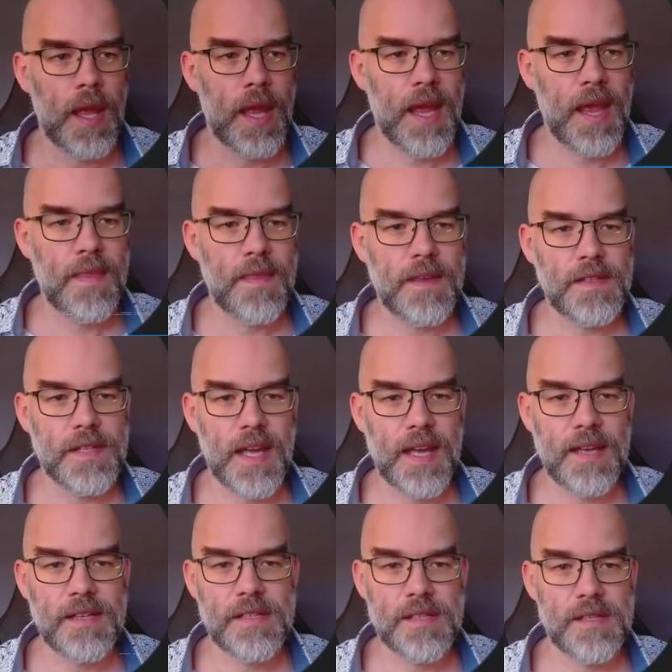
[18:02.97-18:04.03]
In this
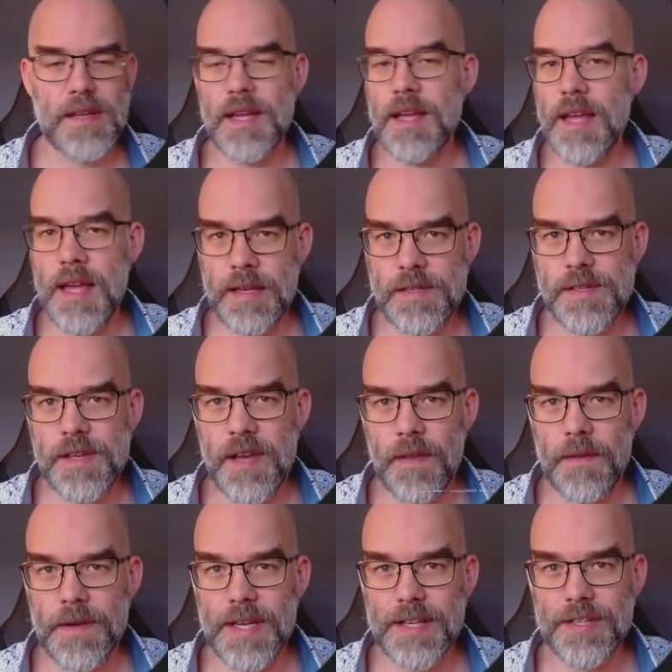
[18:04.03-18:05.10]
case, it's another
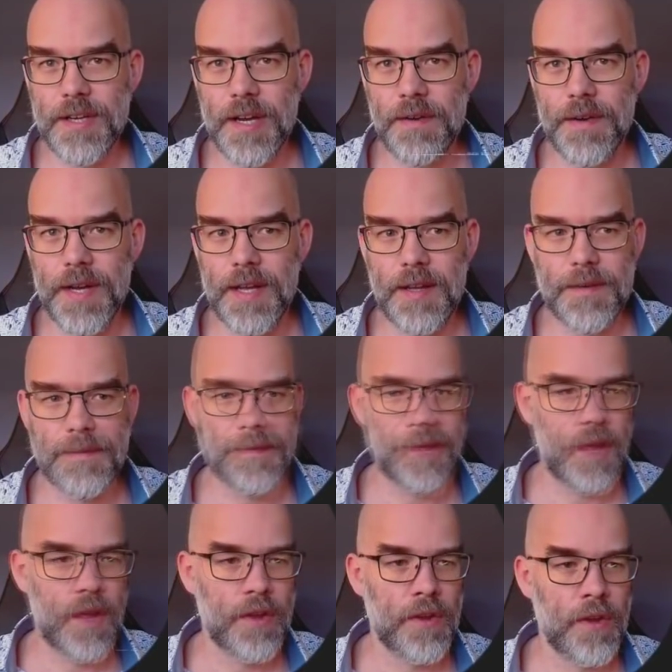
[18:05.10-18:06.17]
dictionary.
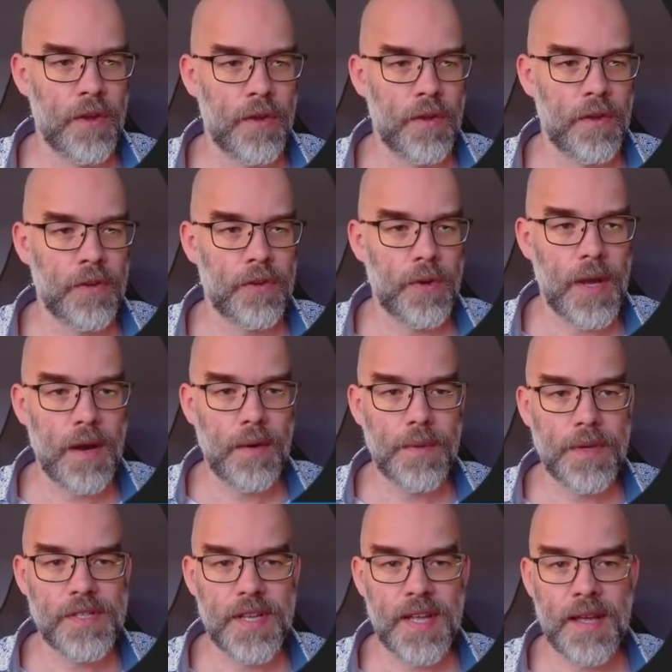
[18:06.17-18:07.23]
So here we
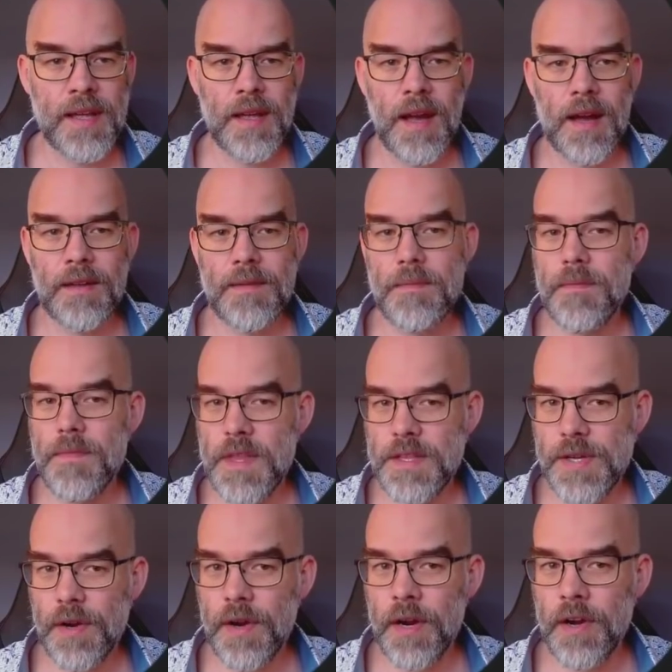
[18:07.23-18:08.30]
say these
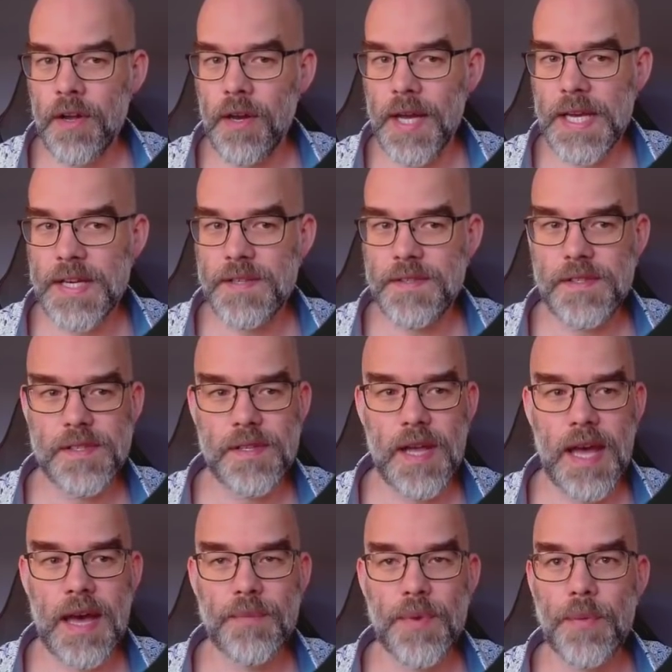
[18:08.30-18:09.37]
are our collections,
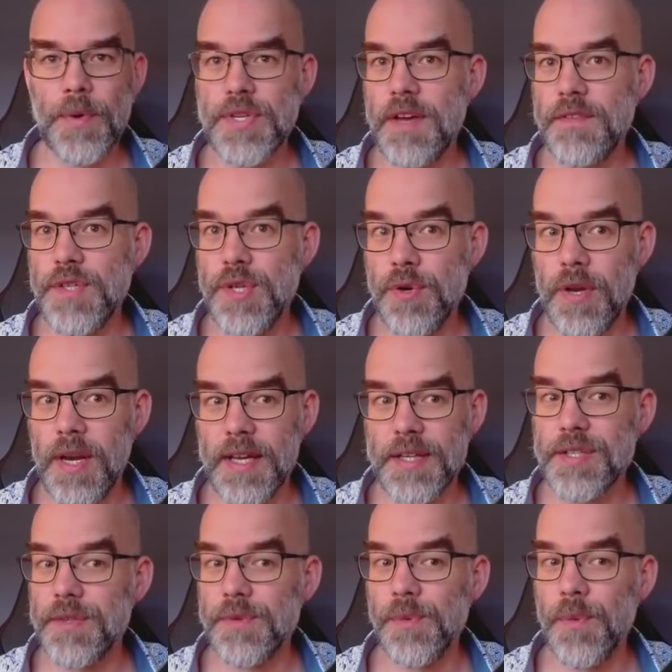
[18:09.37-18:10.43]
and we want to have two
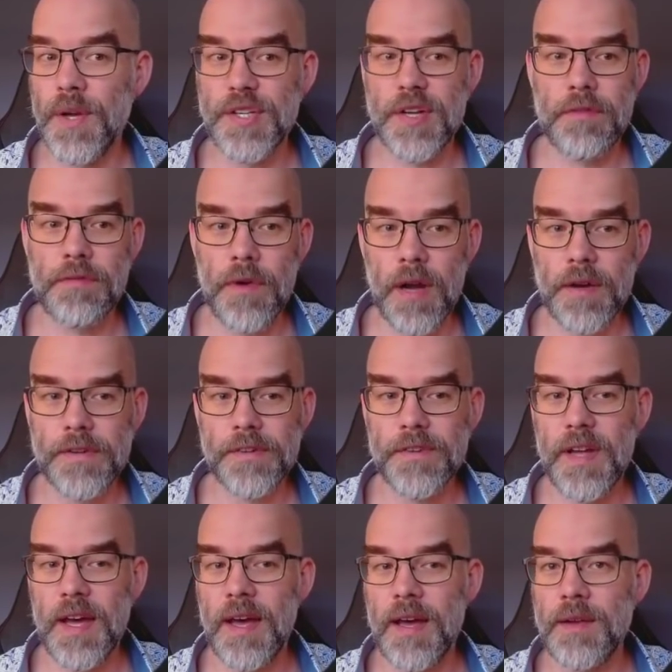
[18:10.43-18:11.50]
collections. We want to have rocks,
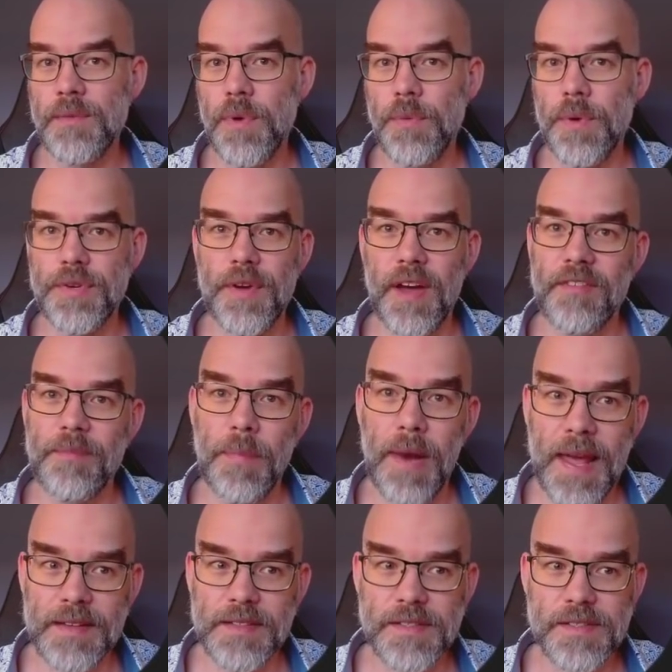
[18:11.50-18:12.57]
and we want to have
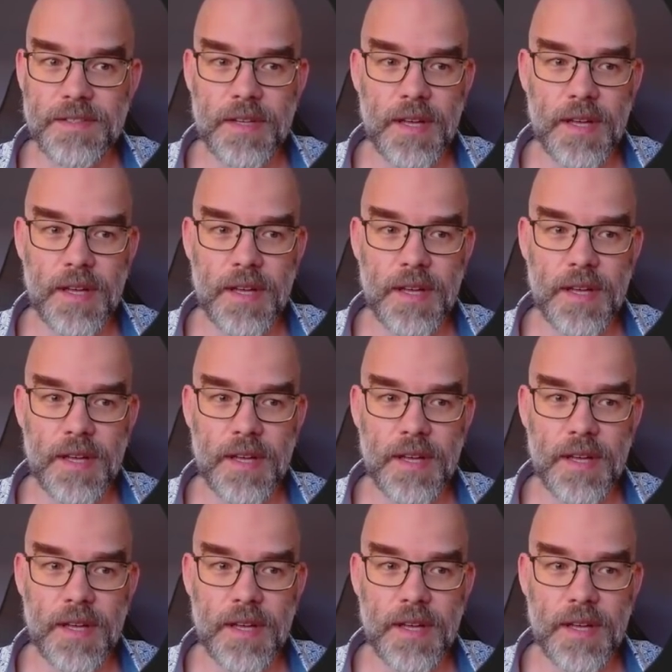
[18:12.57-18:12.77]
plants.